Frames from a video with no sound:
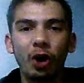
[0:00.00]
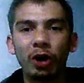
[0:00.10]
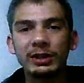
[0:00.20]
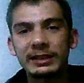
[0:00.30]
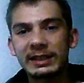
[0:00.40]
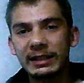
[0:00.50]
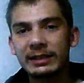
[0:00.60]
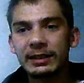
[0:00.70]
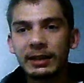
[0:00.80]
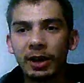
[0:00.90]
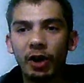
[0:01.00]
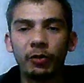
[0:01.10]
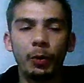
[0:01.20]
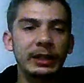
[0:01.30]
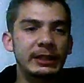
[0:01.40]
content of
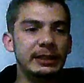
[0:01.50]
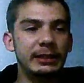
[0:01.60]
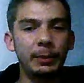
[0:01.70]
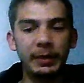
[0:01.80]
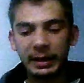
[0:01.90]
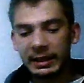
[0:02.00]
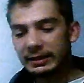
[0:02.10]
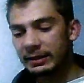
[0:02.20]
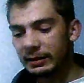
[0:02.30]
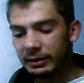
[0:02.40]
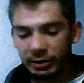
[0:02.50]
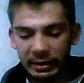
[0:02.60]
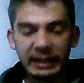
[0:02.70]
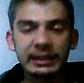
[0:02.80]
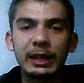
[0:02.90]
watching something.
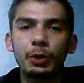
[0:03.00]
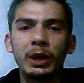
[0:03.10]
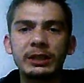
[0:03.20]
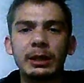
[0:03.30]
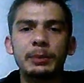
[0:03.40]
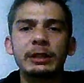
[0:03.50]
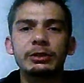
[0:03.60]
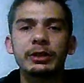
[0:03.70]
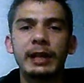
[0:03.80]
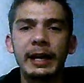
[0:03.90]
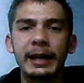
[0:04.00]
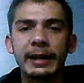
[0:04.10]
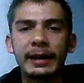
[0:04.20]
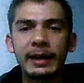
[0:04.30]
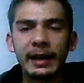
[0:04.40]
Let's say you watch something today,
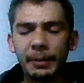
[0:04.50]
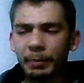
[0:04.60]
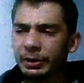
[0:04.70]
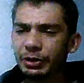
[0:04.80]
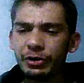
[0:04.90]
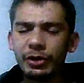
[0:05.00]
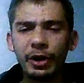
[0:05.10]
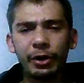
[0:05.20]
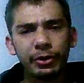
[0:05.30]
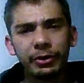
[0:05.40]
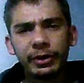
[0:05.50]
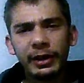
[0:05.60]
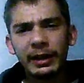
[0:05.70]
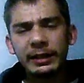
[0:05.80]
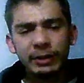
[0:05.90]
but you know
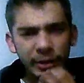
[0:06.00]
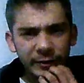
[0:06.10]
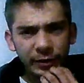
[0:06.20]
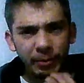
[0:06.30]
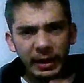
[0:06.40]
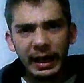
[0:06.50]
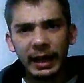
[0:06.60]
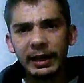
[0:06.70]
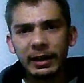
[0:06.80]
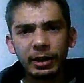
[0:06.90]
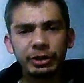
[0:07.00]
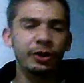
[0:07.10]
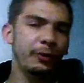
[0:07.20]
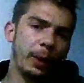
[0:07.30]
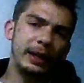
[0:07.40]
this looks familiar because
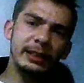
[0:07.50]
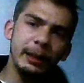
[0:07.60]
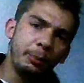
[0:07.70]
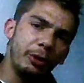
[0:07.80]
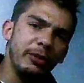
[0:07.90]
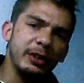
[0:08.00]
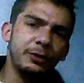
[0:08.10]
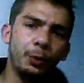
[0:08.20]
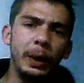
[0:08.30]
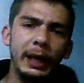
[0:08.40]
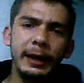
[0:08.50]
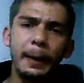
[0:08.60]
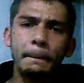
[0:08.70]
you've watched it the previous week.